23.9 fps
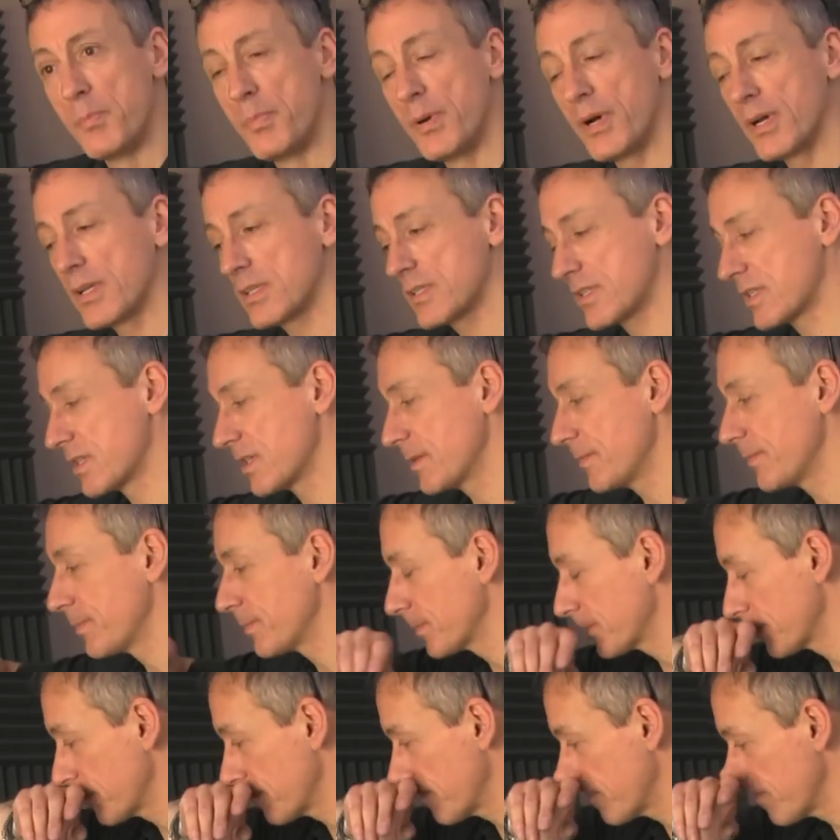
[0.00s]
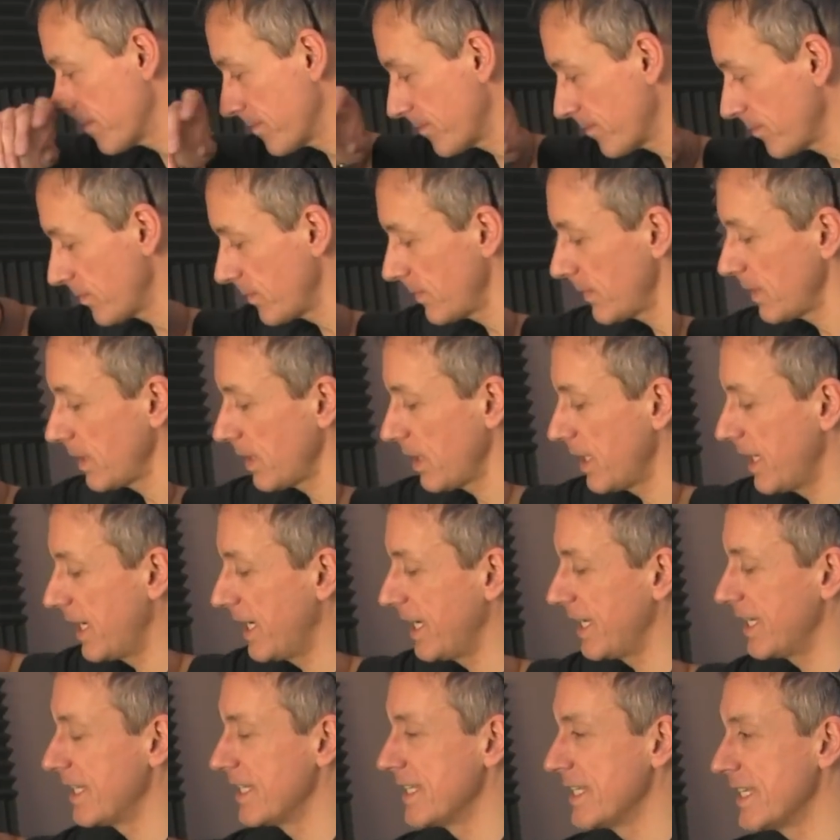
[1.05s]
But
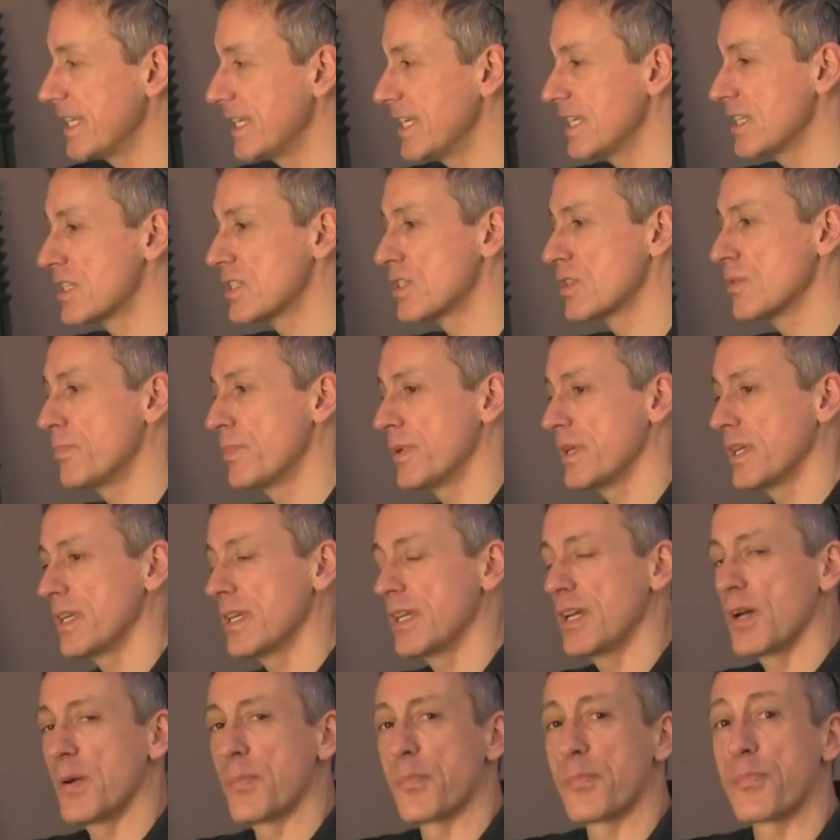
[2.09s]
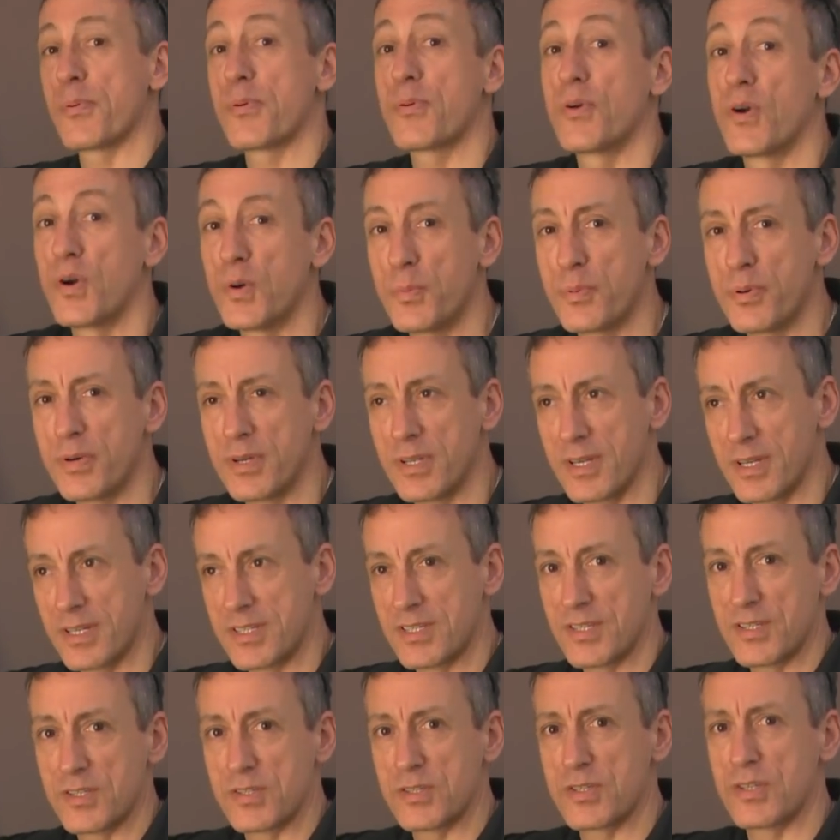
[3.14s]
it needs to be appropriate
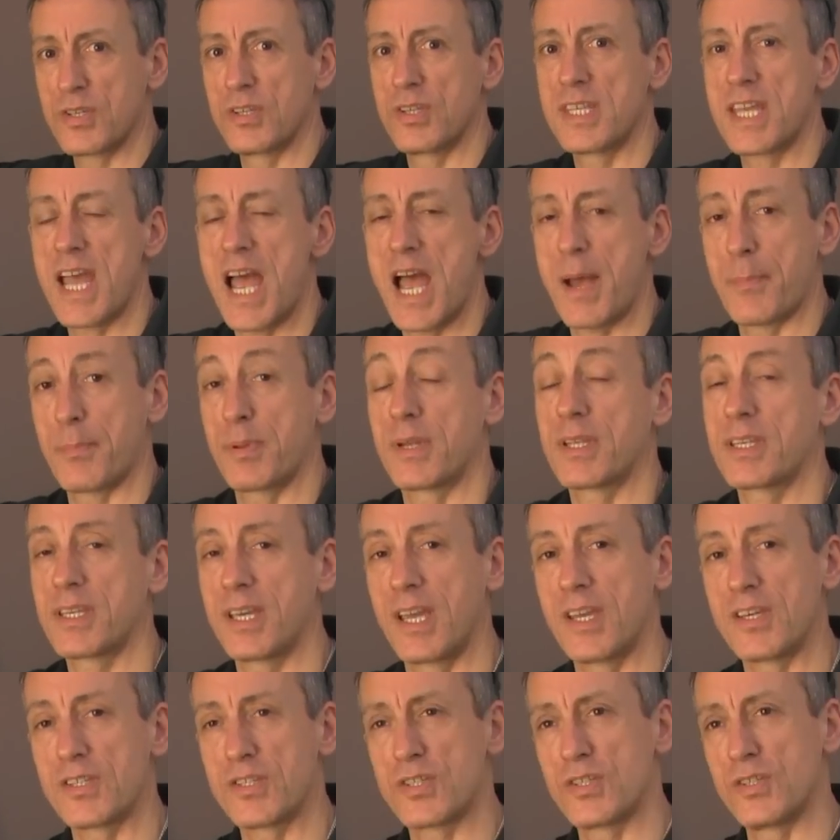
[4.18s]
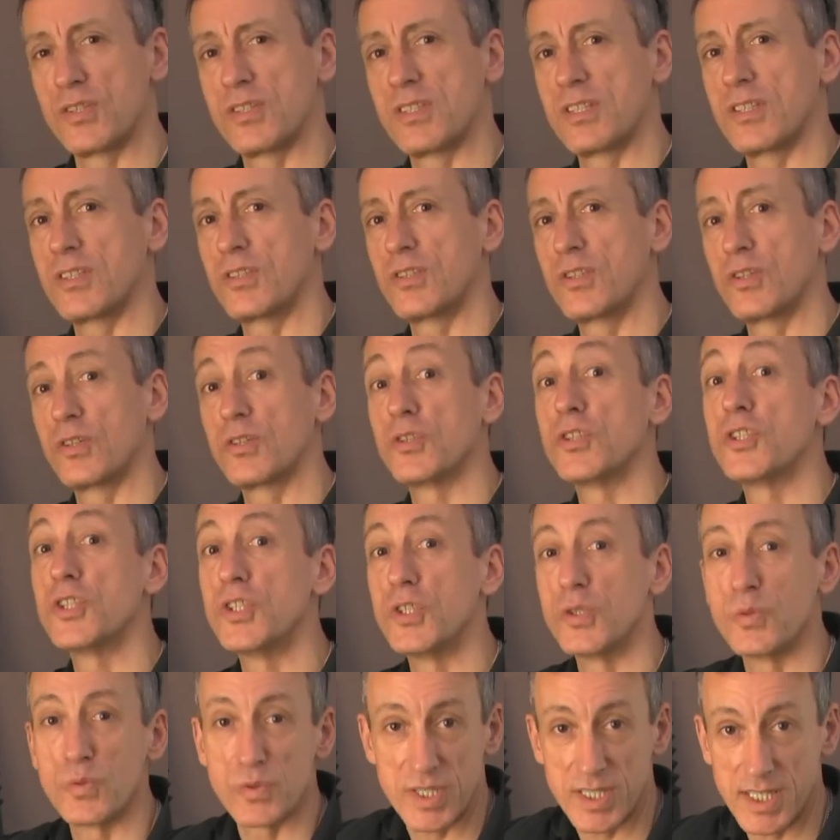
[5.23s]
to the application that you're
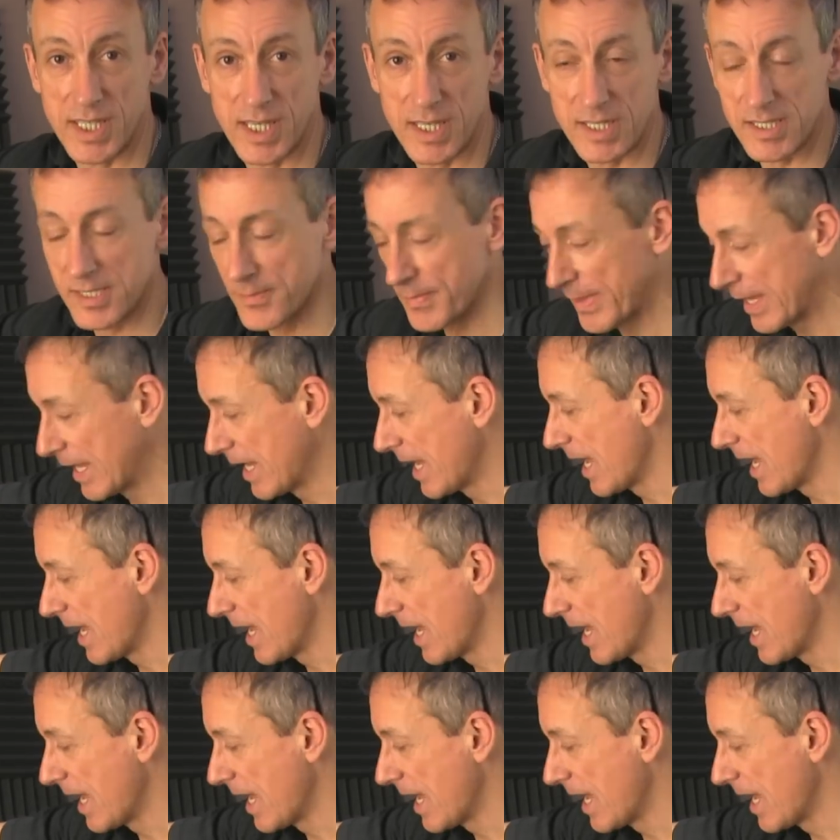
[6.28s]
using it.